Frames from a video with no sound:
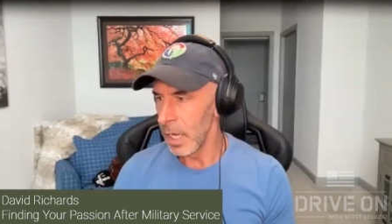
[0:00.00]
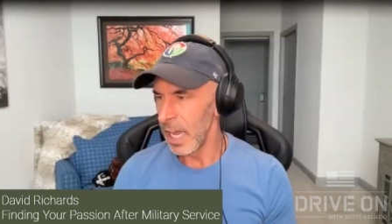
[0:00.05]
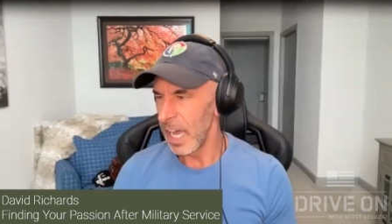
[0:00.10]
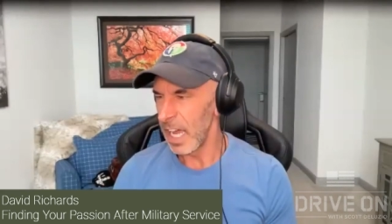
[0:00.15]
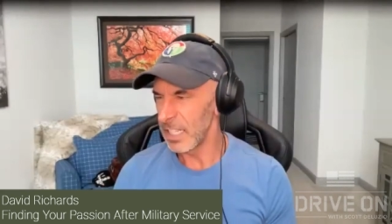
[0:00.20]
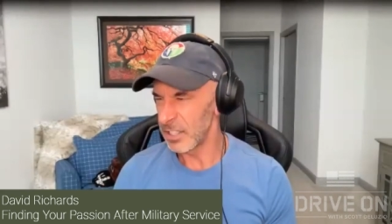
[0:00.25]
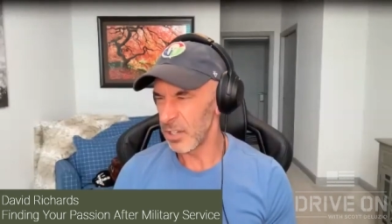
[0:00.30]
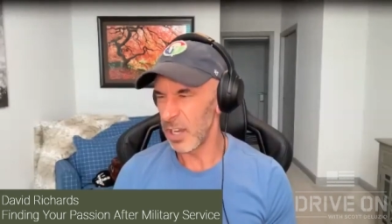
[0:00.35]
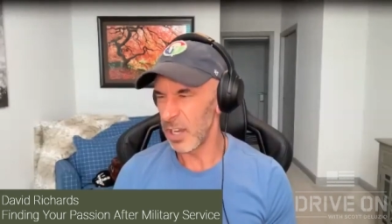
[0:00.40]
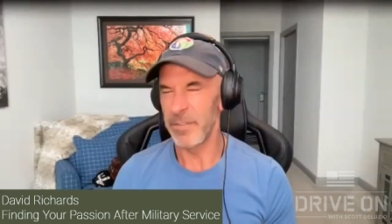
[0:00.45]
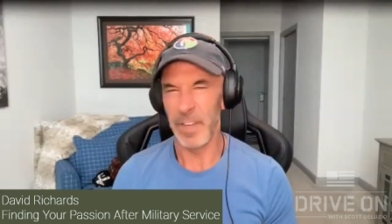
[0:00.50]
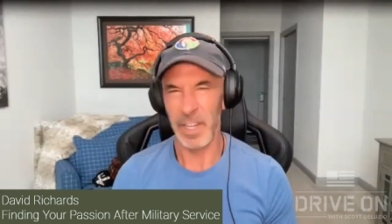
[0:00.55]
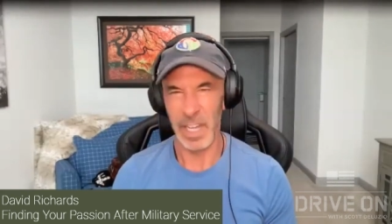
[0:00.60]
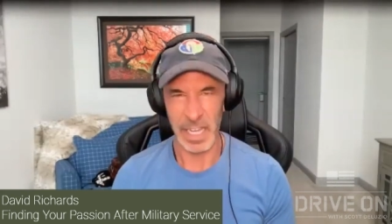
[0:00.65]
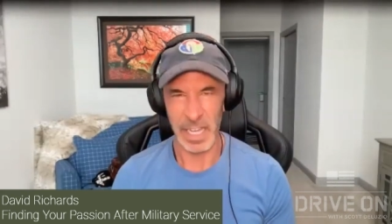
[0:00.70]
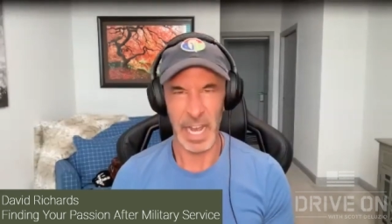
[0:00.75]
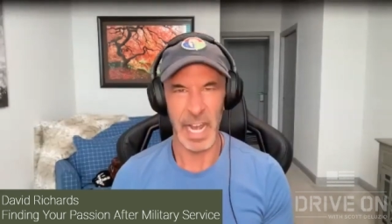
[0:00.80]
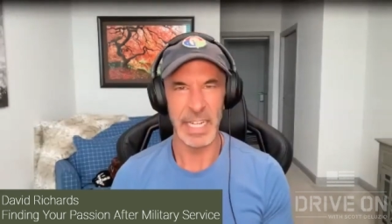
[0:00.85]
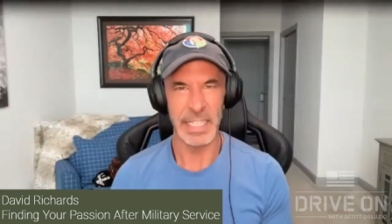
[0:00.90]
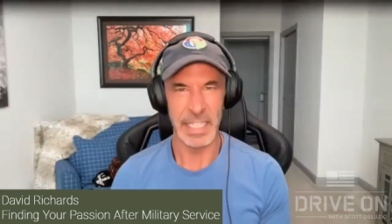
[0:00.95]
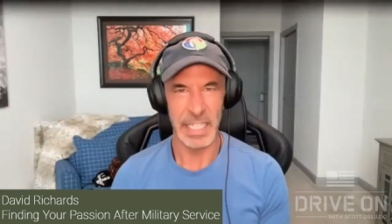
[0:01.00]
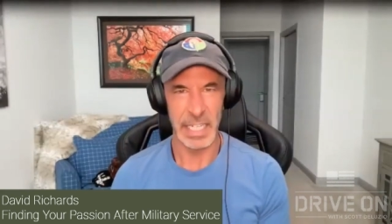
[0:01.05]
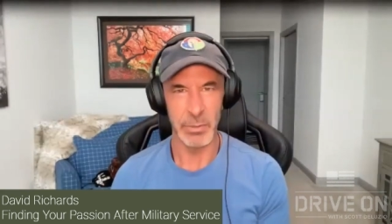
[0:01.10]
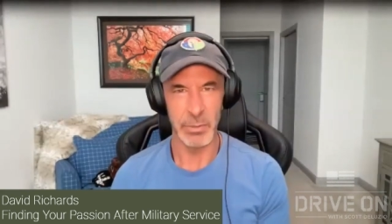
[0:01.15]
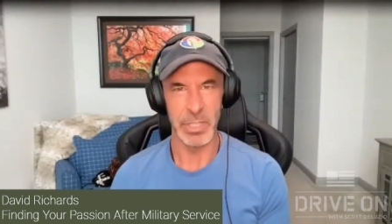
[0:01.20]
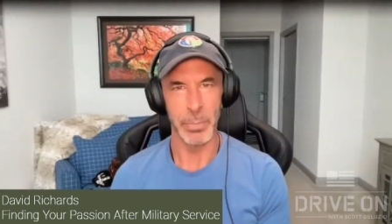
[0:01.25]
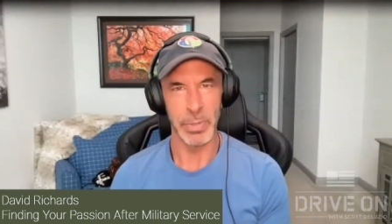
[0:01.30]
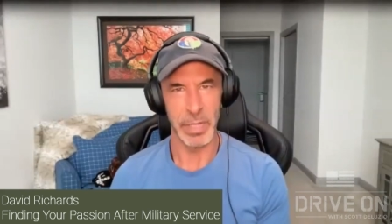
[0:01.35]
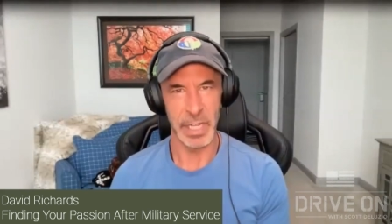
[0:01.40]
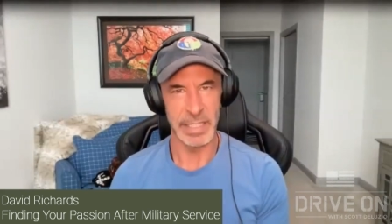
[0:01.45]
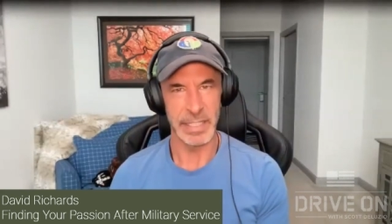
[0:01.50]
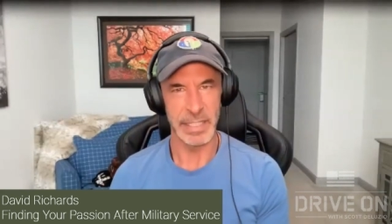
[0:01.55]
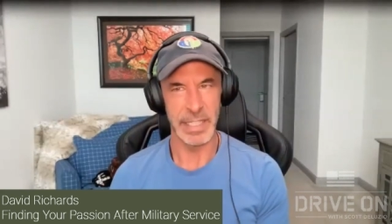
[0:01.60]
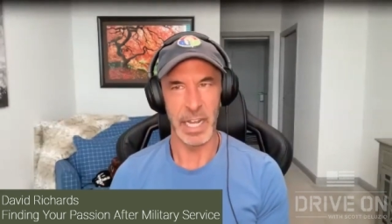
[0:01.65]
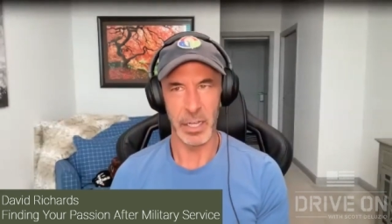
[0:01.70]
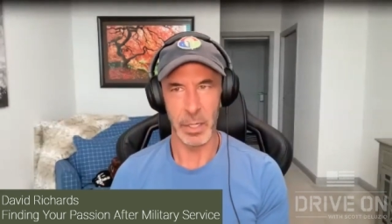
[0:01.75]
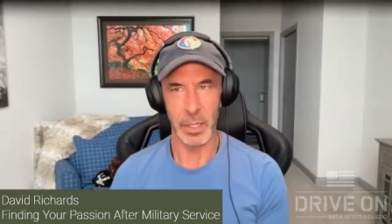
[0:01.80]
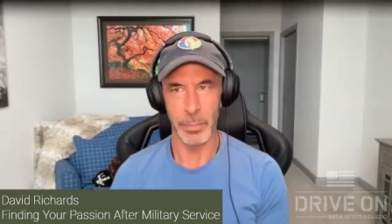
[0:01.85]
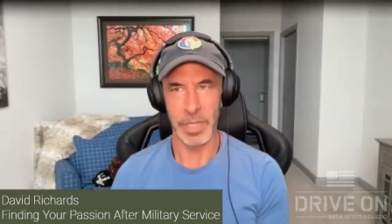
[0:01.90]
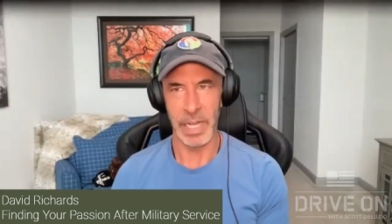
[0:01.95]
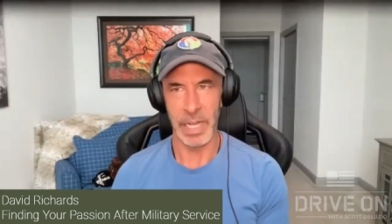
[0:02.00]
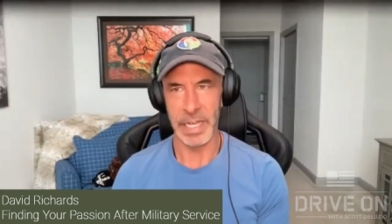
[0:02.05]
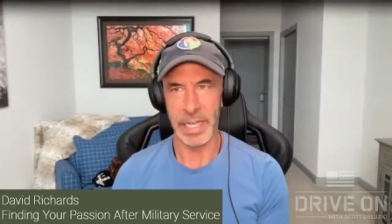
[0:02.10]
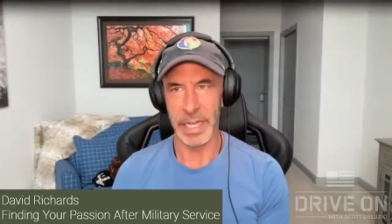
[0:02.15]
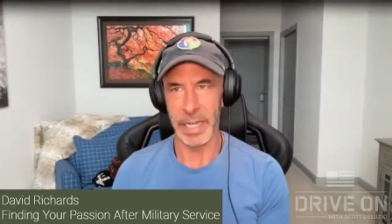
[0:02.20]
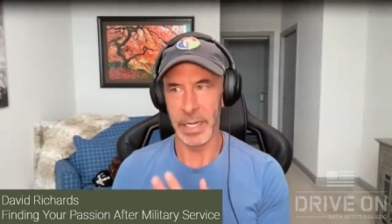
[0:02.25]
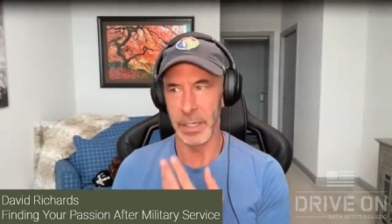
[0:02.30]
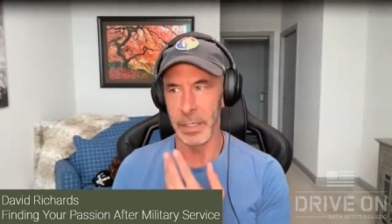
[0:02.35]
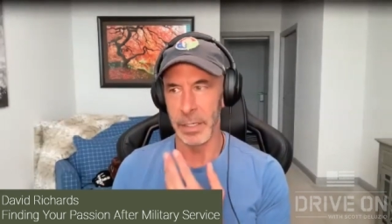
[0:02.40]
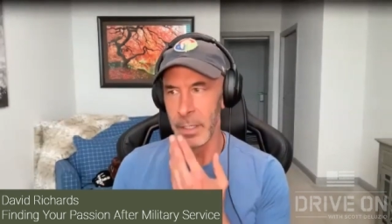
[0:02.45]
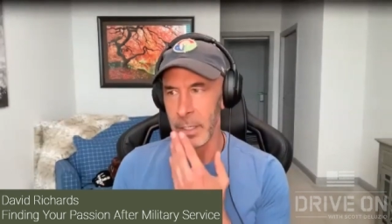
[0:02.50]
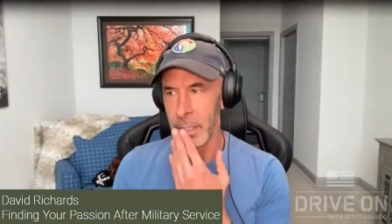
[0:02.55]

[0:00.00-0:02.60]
And so I felt like IT was a place that I could play in